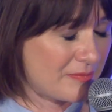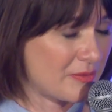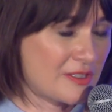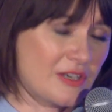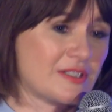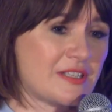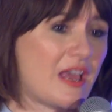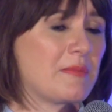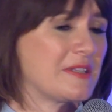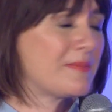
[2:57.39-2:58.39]
was so
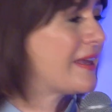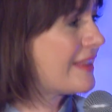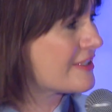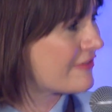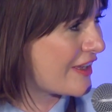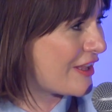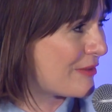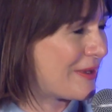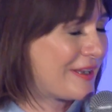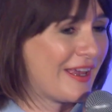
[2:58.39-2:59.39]
determined to make this
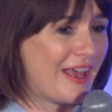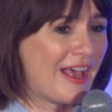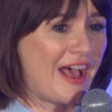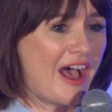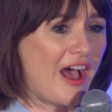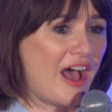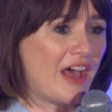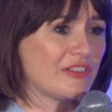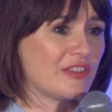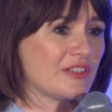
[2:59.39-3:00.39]
film, and
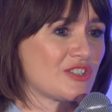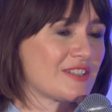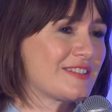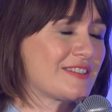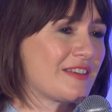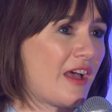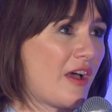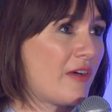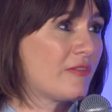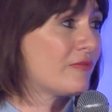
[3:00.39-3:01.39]
that just
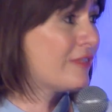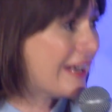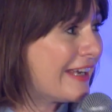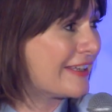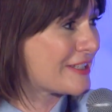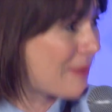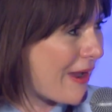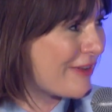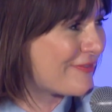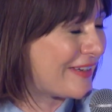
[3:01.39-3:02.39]
really
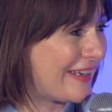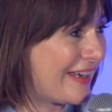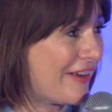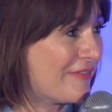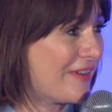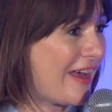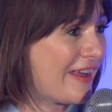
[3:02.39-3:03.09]
inspired me. And